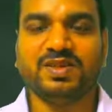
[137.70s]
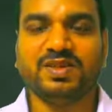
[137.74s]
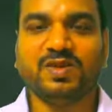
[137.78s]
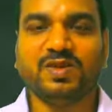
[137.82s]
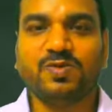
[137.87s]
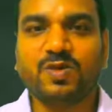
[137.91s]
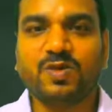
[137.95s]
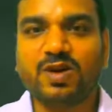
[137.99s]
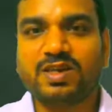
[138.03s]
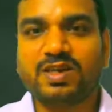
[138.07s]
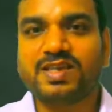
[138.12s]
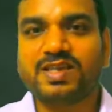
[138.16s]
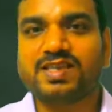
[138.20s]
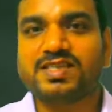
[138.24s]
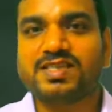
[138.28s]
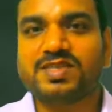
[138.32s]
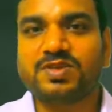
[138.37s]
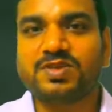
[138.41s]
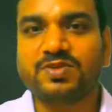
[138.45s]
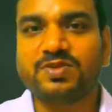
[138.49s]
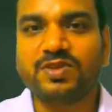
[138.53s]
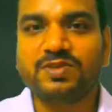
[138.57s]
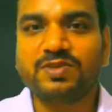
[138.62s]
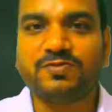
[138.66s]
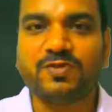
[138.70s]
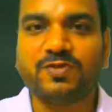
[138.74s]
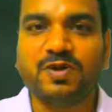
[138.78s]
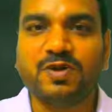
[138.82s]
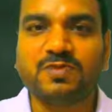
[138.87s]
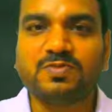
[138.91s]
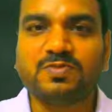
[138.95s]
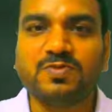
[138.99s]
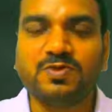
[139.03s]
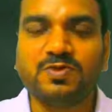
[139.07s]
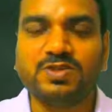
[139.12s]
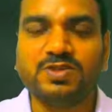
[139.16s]
Now what is
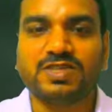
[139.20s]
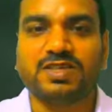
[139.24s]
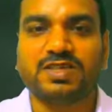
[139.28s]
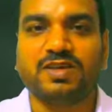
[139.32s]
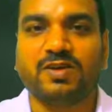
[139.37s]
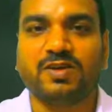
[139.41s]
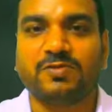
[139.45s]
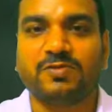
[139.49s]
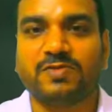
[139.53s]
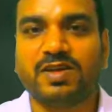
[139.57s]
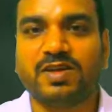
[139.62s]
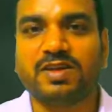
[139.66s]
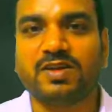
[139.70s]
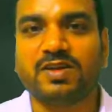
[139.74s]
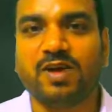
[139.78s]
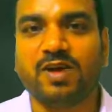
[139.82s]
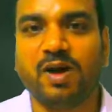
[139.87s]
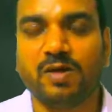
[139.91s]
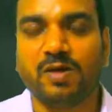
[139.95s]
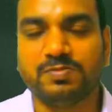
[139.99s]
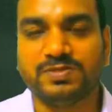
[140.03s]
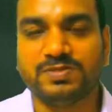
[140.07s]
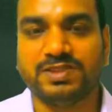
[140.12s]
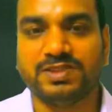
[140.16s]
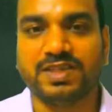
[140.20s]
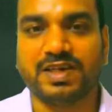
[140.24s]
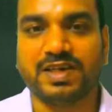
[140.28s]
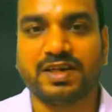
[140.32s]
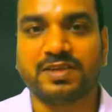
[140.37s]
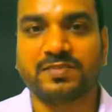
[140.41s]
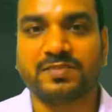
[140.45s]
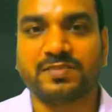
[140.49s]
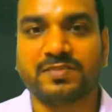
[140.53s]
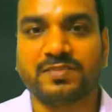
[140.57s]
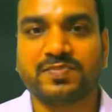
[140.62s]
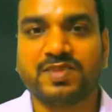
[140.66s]
uniform motion of an object?